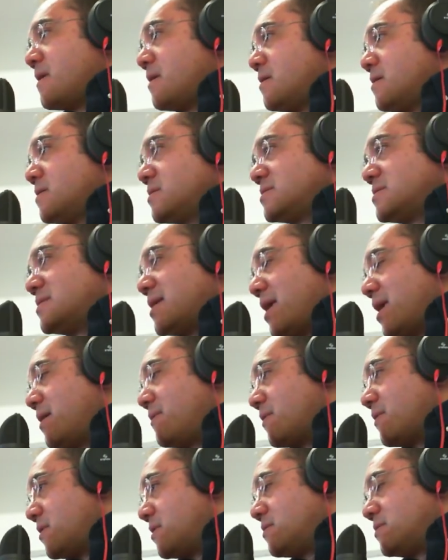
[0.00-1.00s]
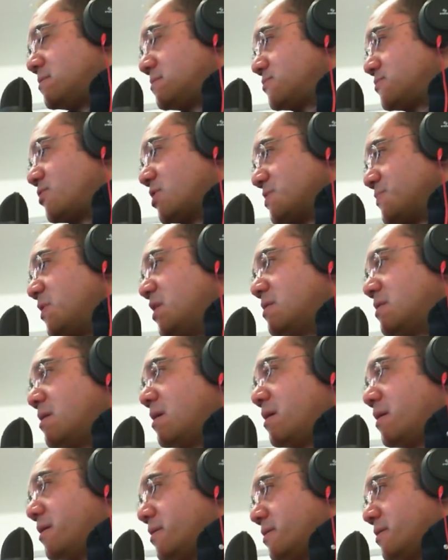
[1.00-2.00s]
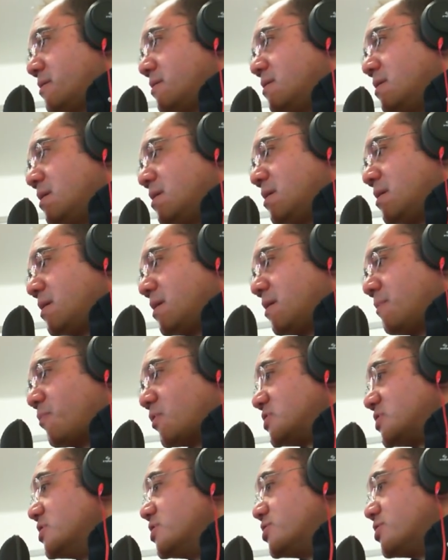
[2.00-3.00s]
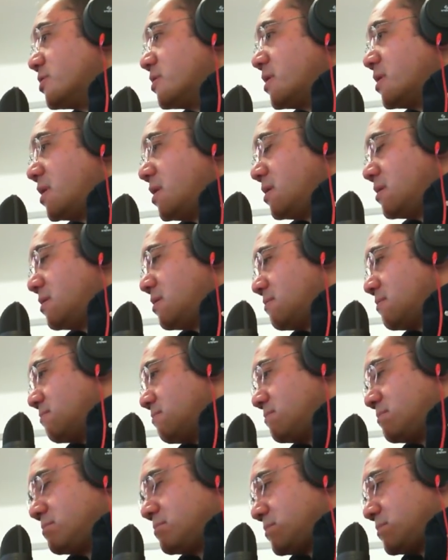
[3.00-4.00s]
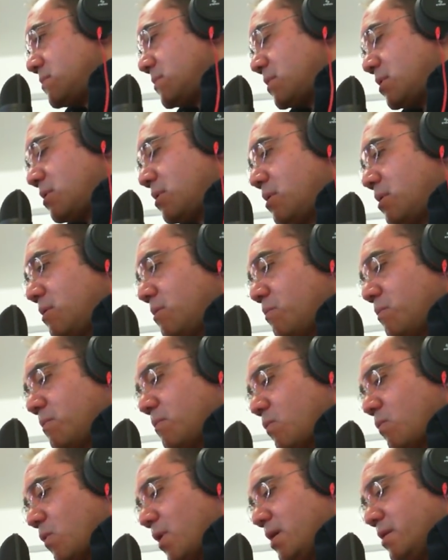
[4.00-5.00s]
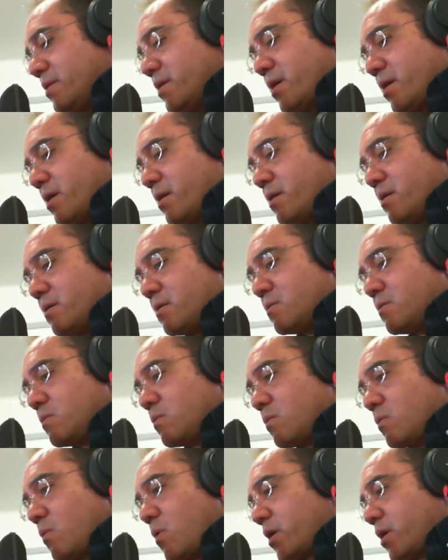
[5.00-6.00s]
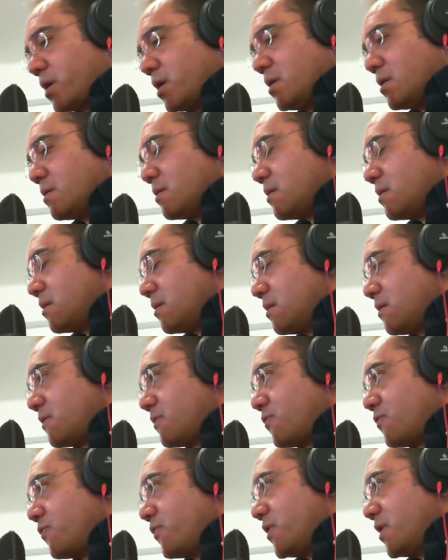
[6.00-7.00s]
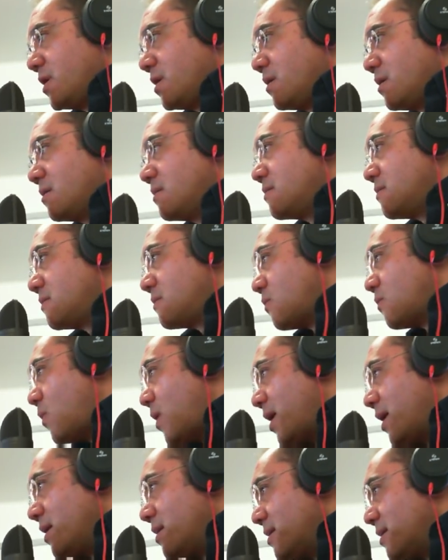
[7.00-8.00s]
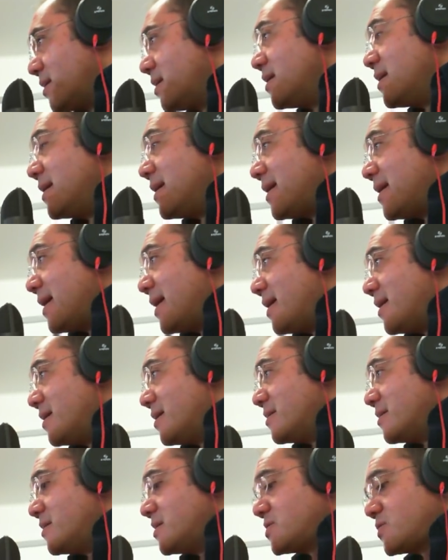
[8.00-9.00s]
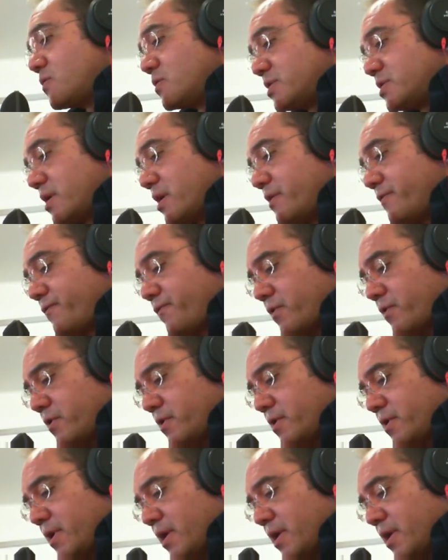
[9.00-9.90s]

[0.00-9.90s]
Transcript: save or transmit their position in while they are walking through the wild, and this could serve for